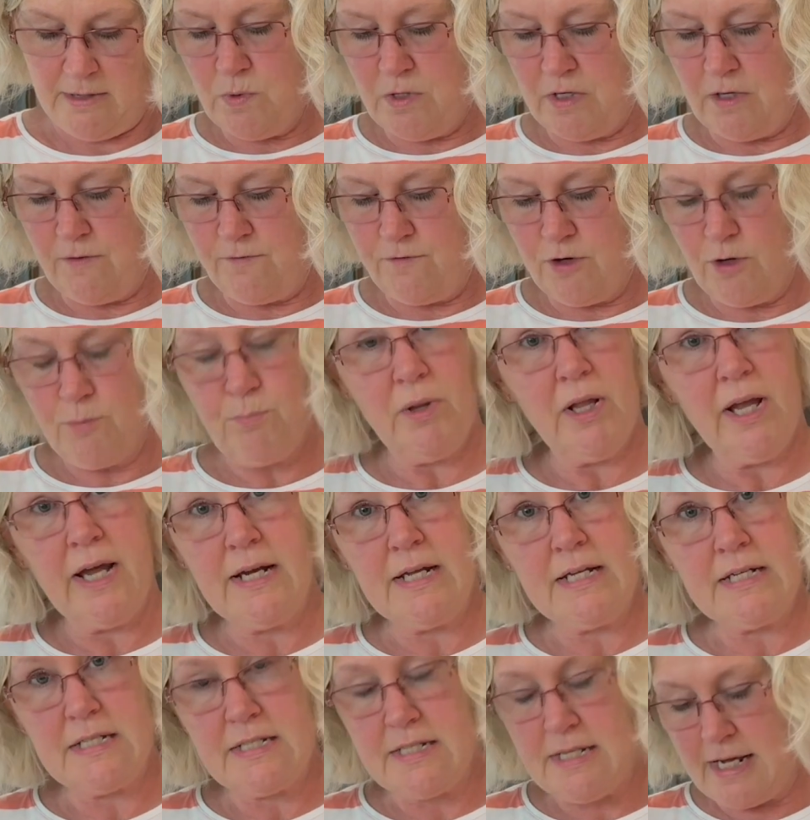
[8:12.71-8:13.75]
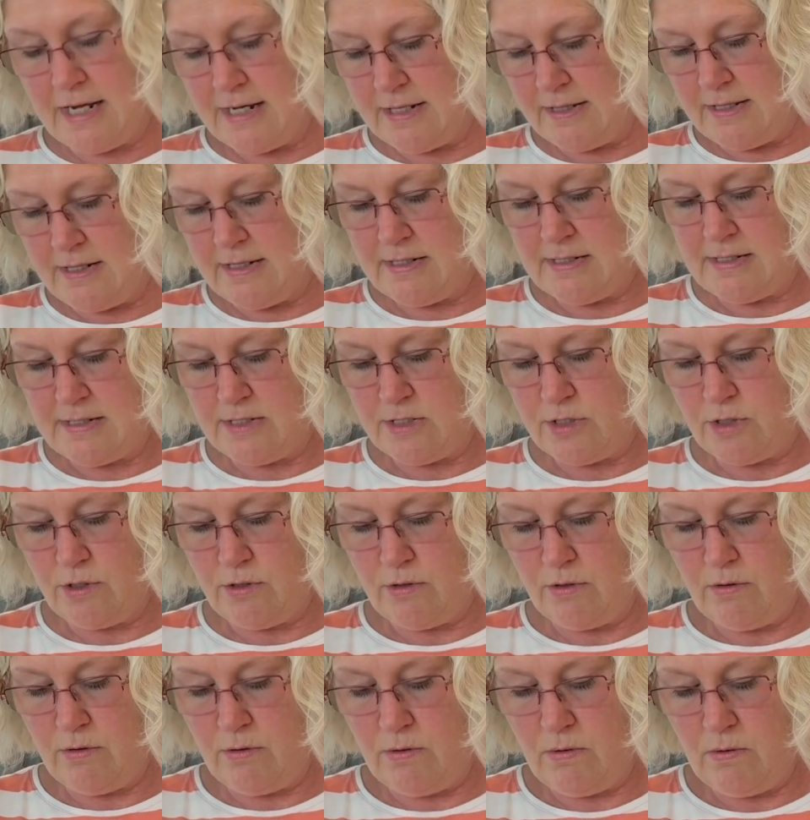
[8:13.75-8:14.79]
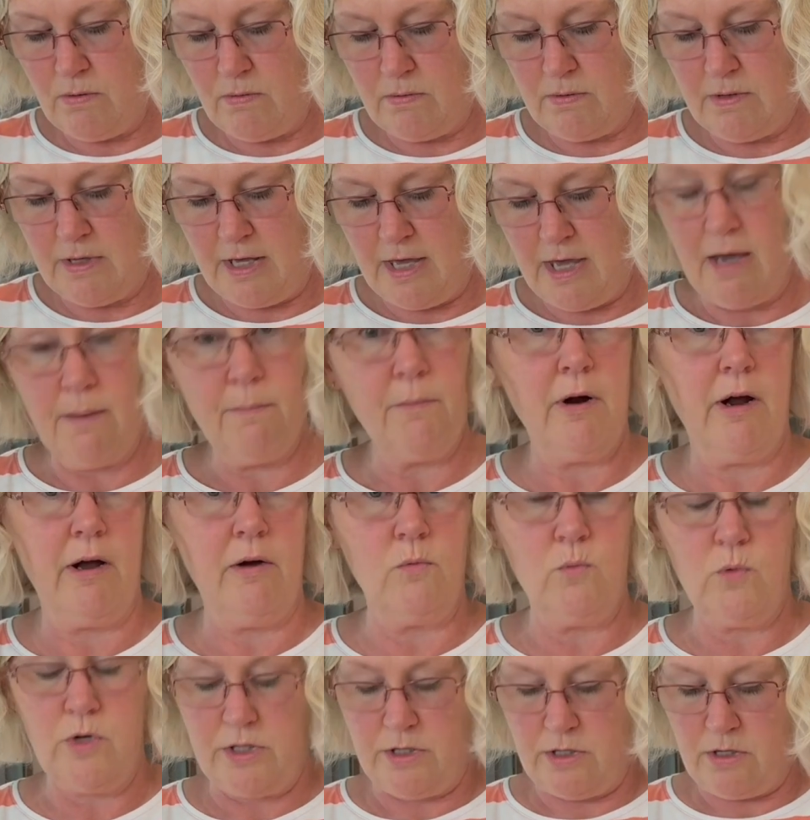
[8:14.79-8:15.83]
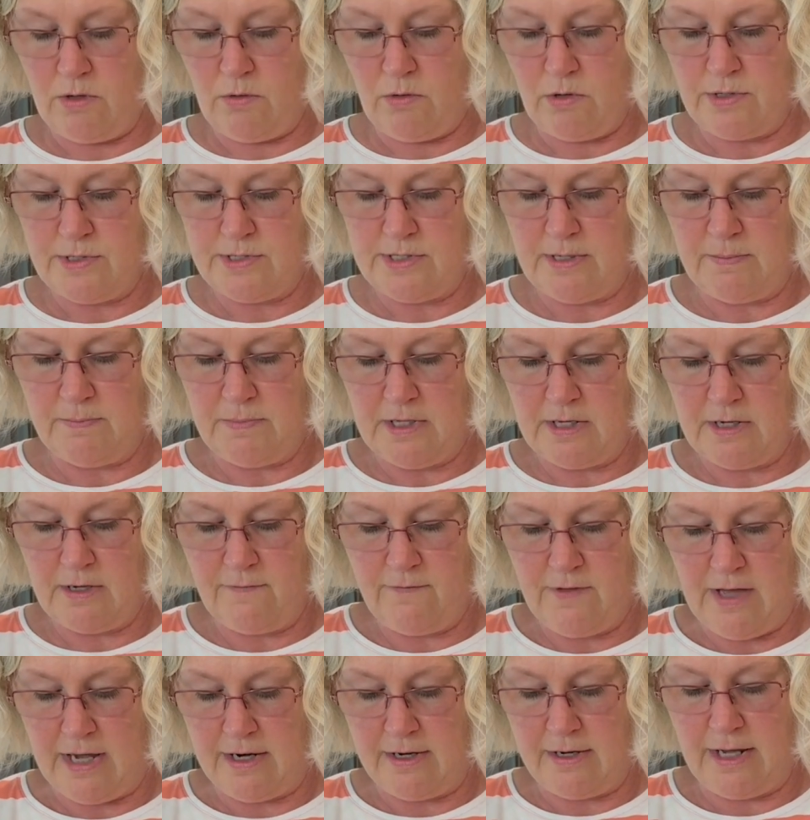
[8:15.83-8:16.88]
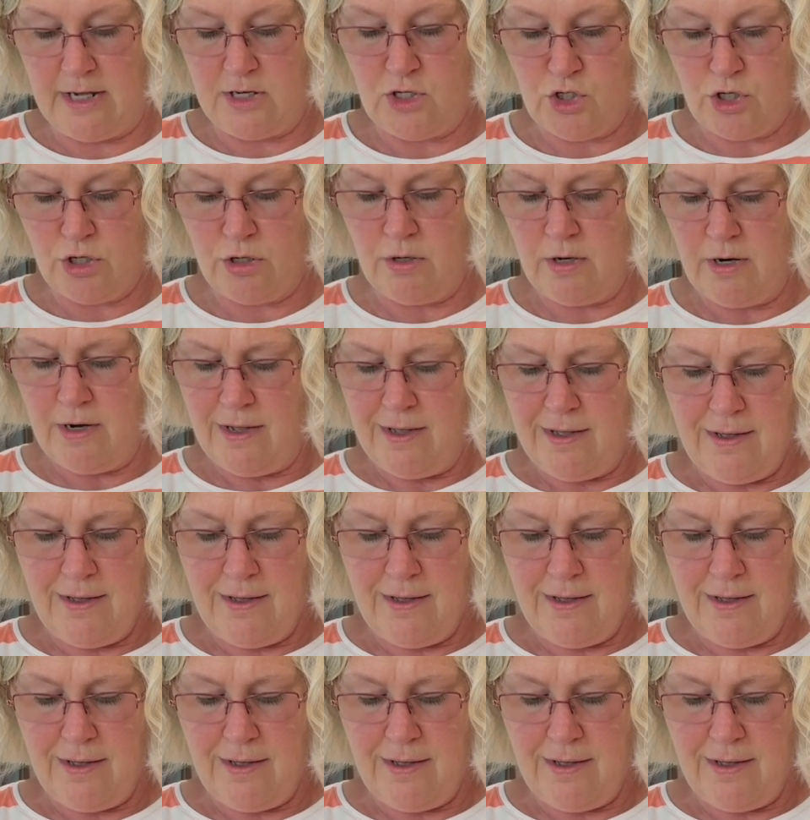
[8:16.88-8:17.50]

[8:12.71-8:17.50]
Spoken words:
And if you're planning to take this to the campground with you or something of that nature,